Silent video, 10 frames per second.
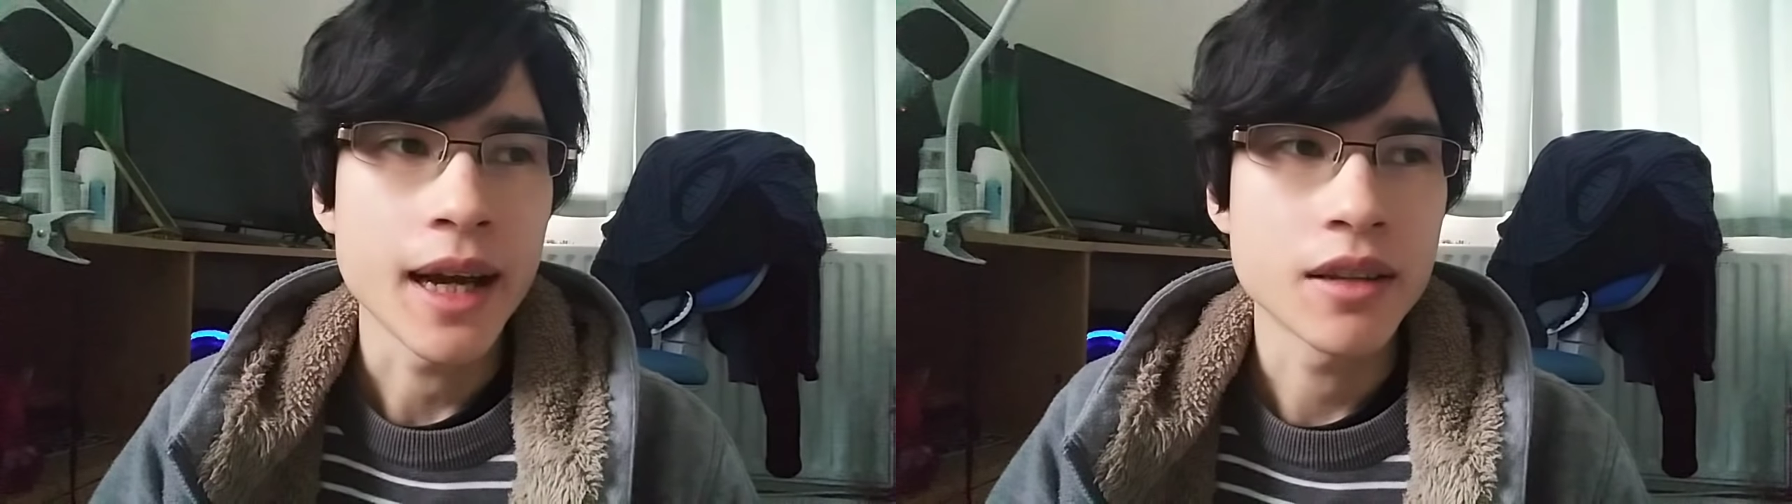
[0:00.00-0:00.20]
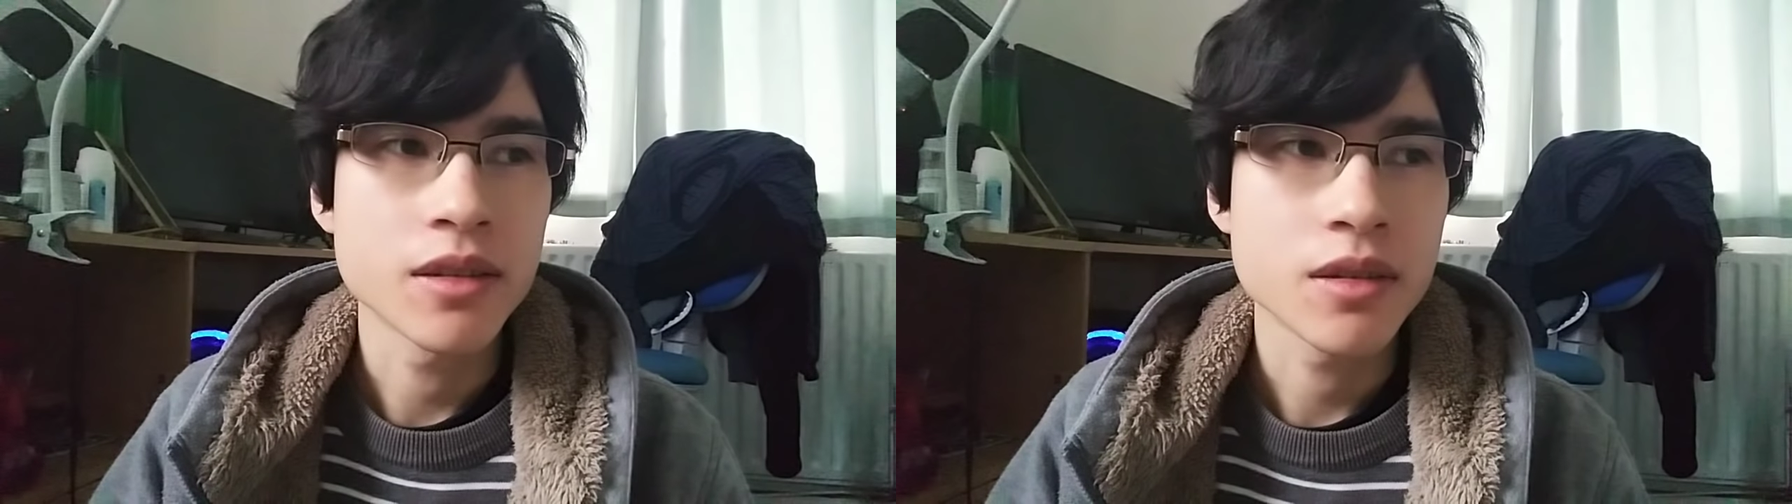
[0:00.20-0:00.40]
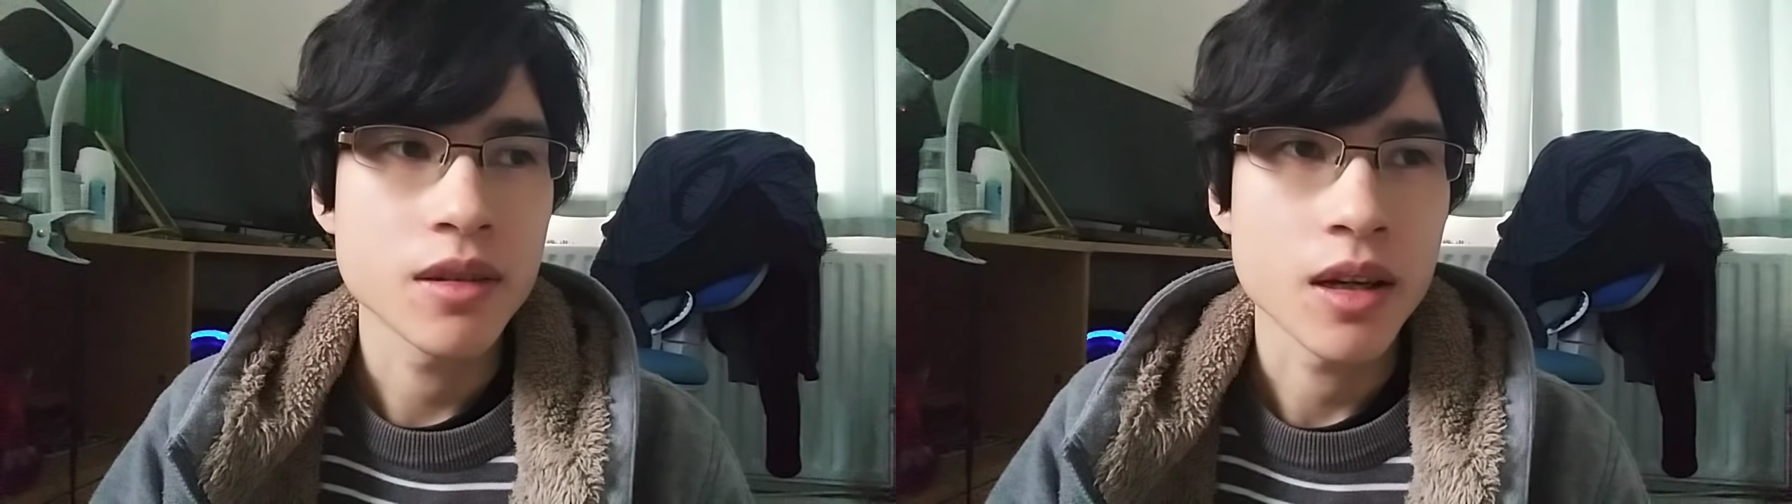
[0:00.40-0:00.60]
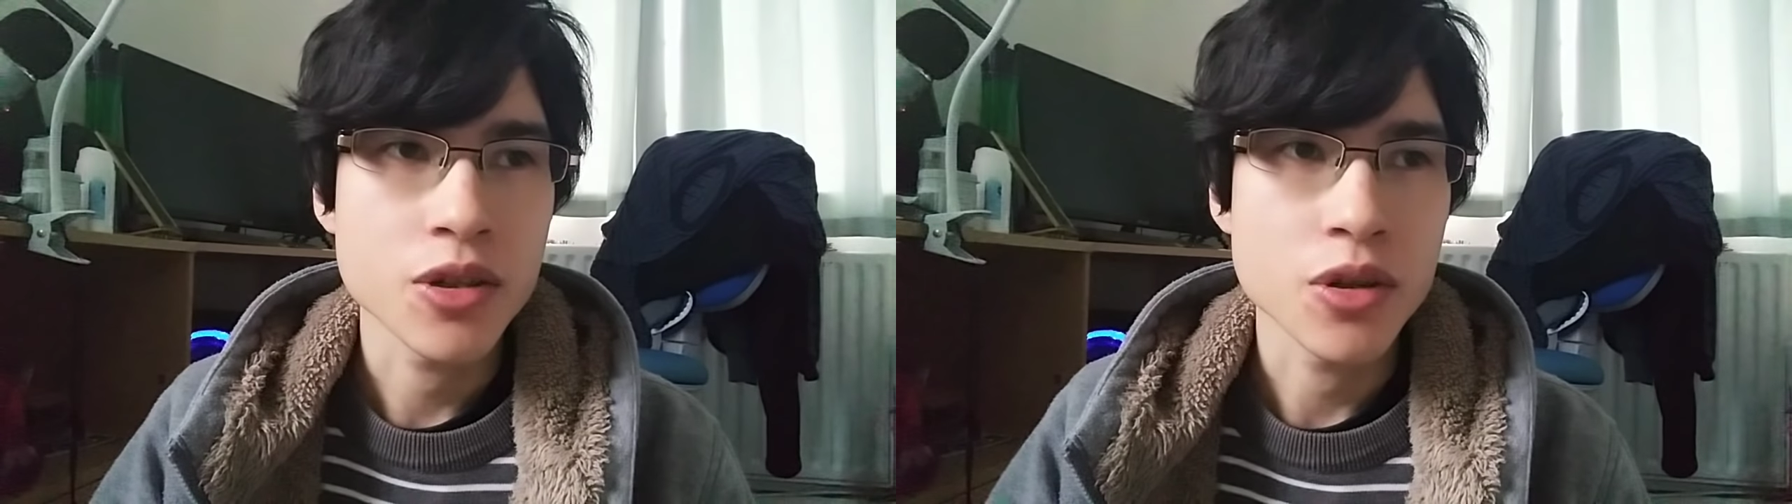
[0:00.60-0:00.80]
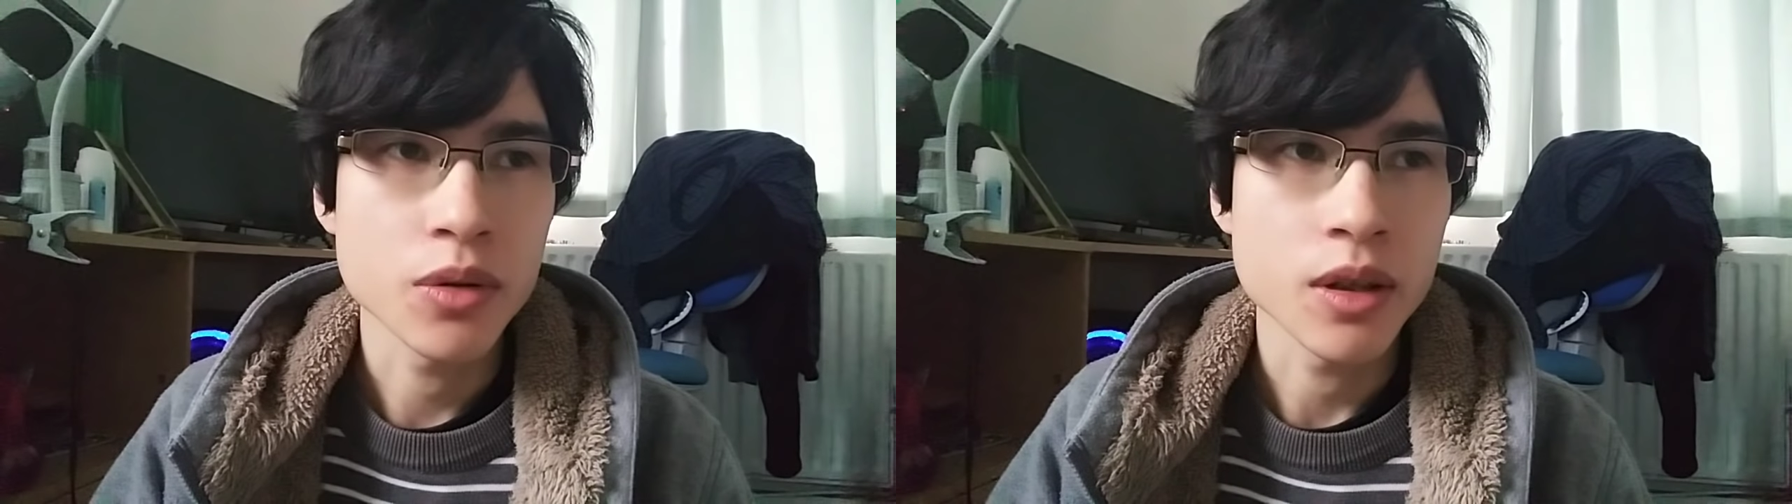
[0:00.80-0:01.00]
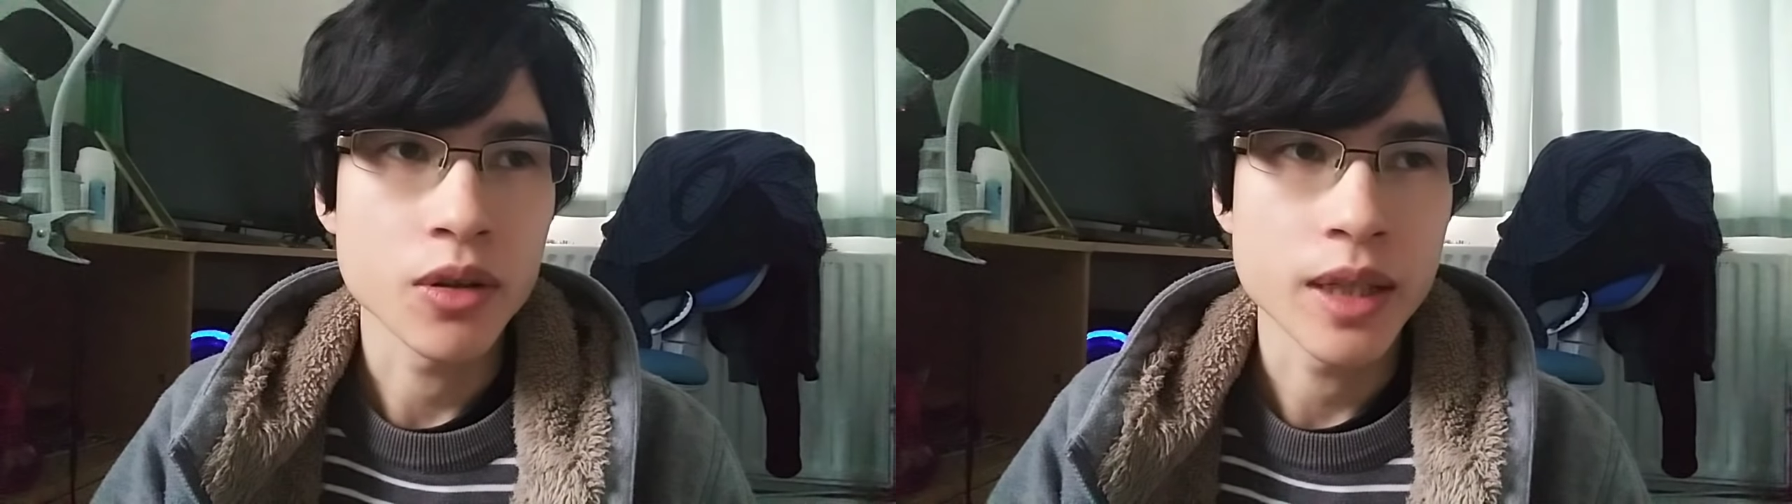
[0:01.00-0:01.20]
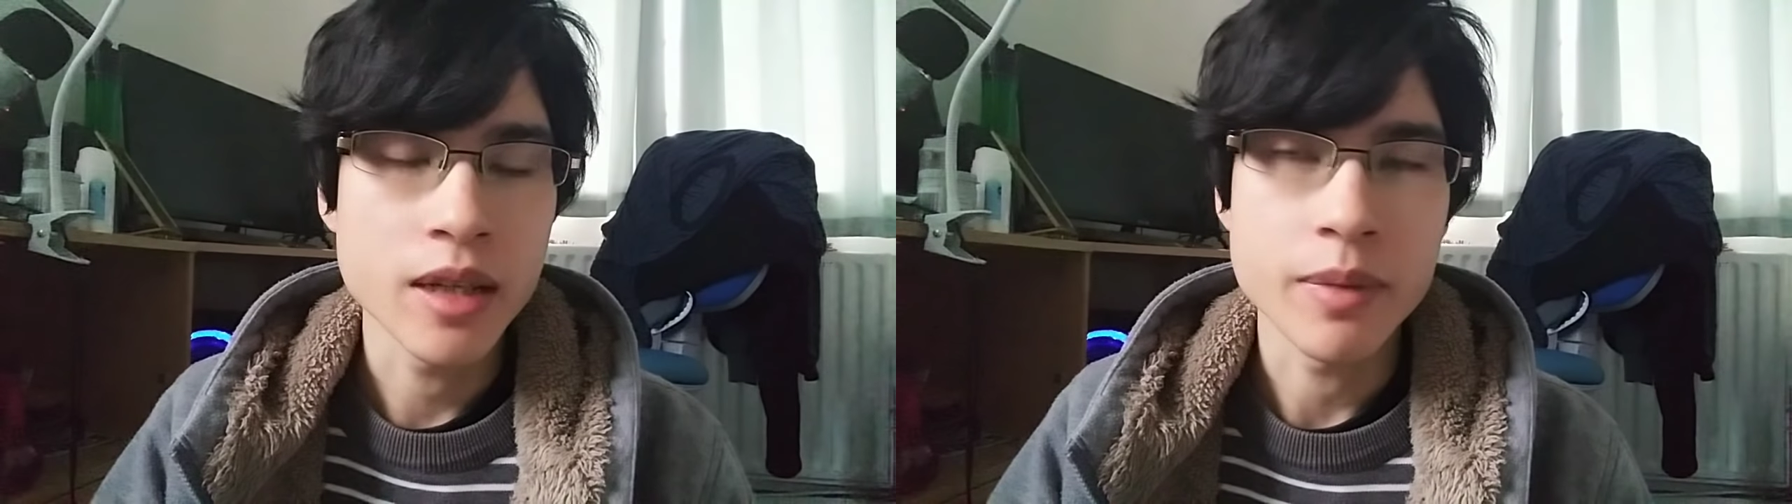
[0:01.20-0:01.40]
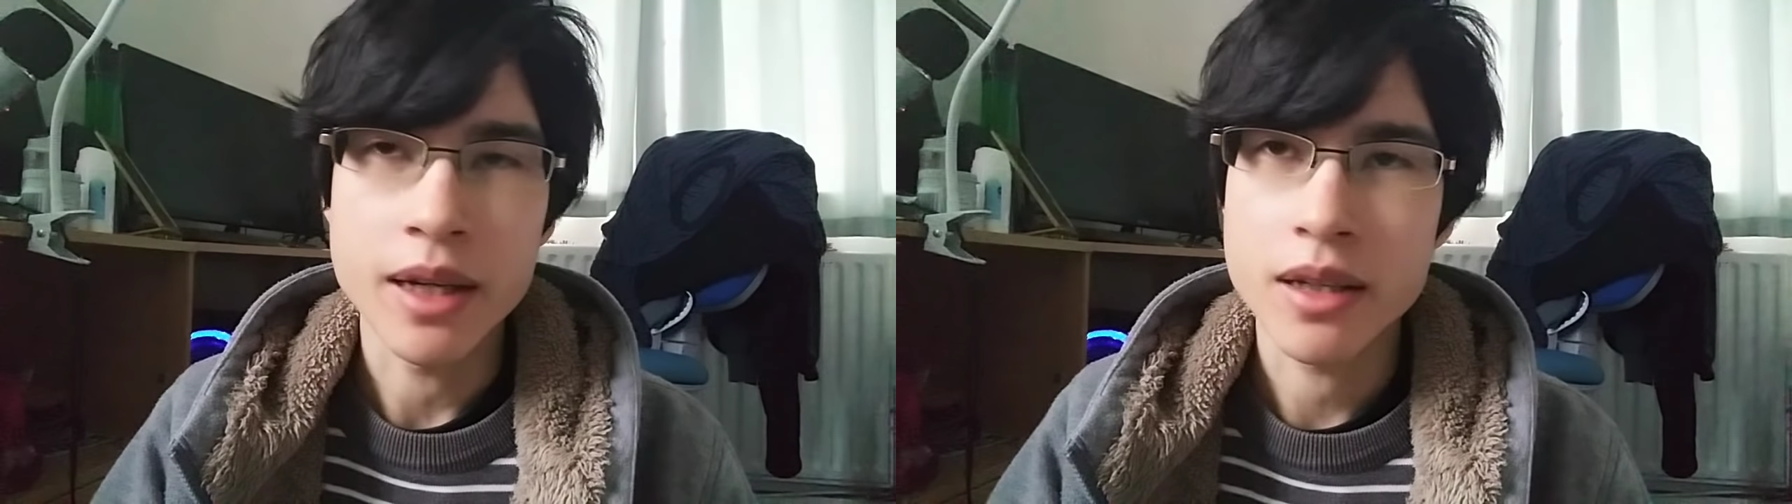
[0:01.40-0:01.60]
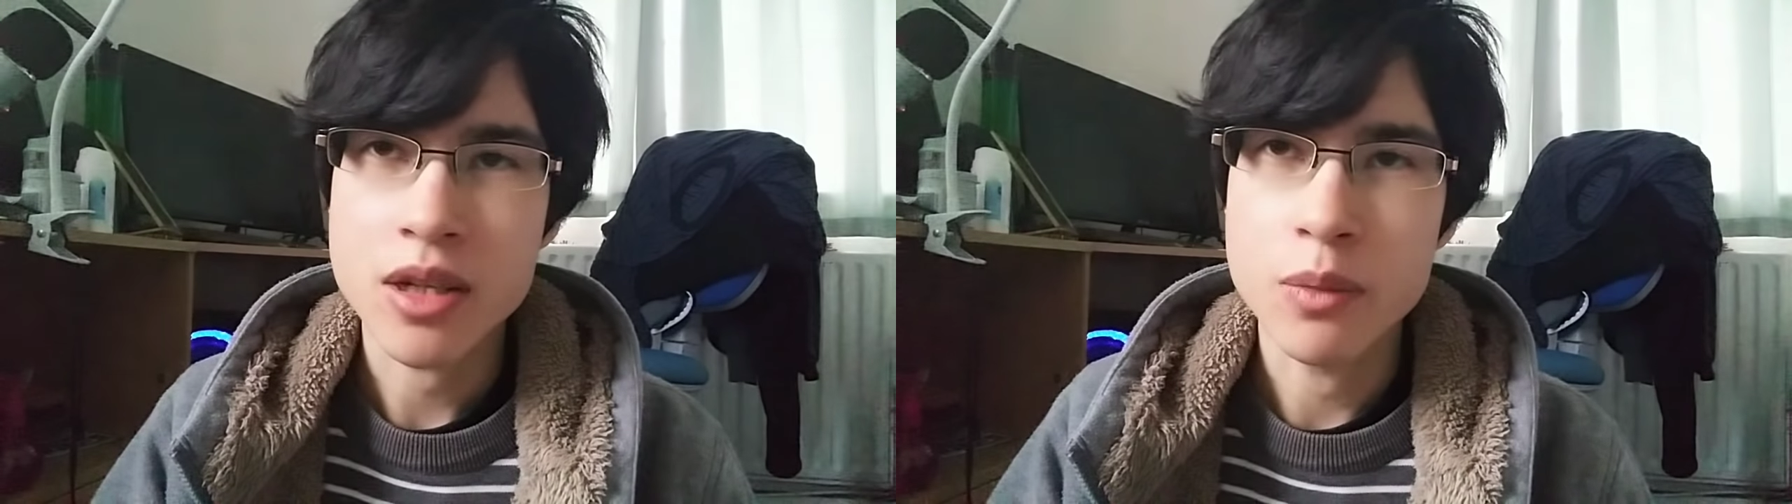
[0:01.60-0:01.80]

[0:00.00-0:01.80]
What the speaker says: And I sold it on eBay.